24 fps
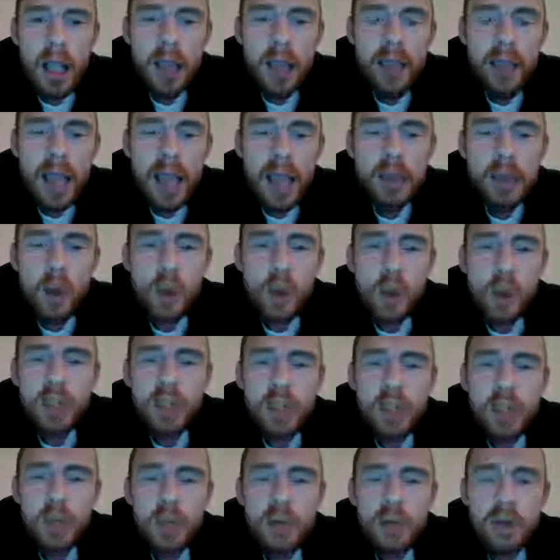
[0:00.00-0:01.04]
They're taught
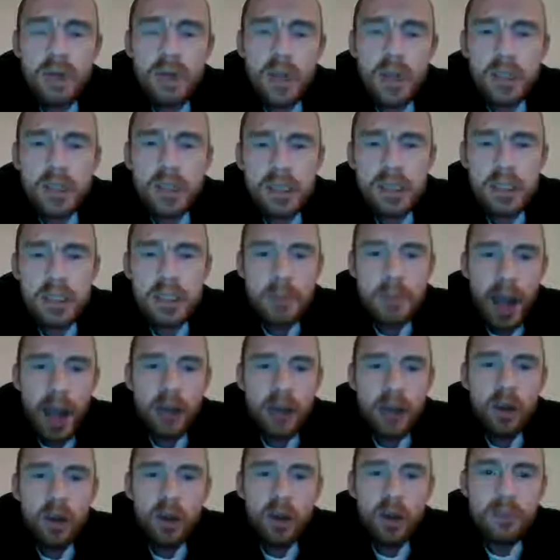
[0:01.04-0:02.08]
in universities by
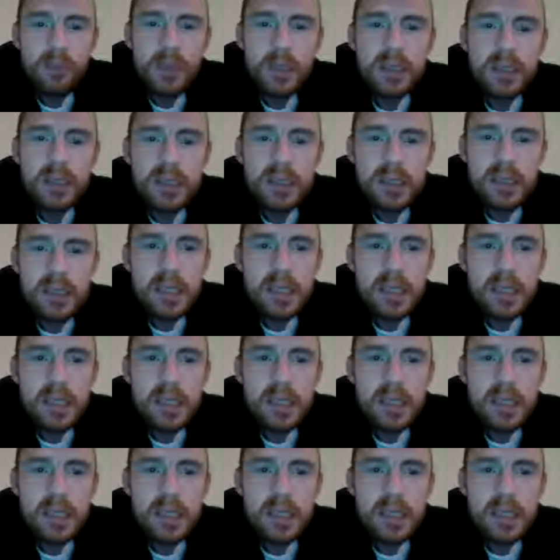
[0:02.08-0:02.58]
the government